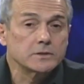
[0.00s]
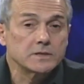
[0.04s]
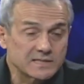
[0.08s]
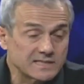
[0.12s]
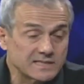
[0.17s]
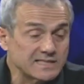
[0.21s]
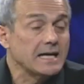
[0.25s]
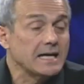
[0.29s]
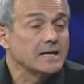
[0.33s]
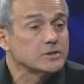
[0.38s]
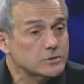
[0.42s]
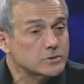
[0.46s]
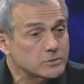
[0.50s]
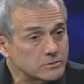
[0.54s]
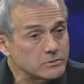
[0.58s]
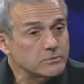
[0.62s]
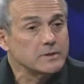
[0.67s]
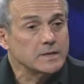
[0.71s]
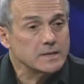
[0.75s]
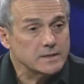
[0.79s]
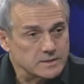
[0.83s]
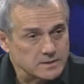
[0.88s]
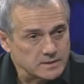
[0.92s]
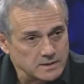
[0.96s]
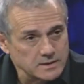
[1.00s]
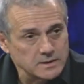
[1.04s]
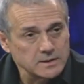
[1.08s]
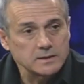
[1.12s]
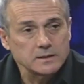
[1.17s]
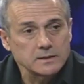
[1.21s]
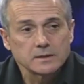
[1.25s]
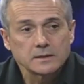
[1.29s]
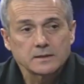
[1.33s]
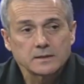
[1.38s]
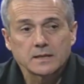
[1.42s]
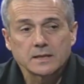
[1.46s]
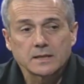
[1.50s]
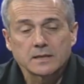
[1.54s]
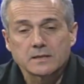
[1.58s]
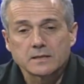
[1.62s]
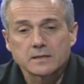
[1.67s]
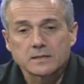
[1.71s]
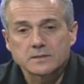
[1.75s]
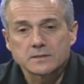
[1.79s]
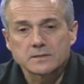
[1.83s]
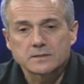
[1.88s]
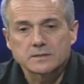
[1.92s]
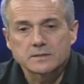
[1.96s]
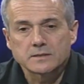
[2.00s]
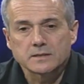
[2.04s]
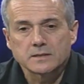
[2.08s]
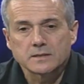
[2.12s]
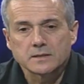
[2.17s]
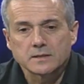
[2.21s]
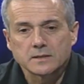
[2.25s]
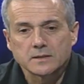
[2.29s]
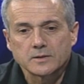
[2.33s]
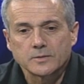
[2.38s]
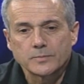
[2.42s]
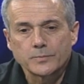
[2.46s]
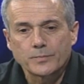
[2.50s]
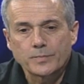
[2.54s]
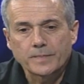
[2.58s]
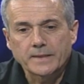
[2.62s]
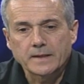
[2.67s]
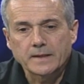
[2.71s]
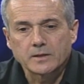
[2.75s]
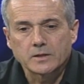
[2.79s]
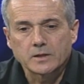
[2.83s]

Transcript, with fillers: It stands to reason that this um,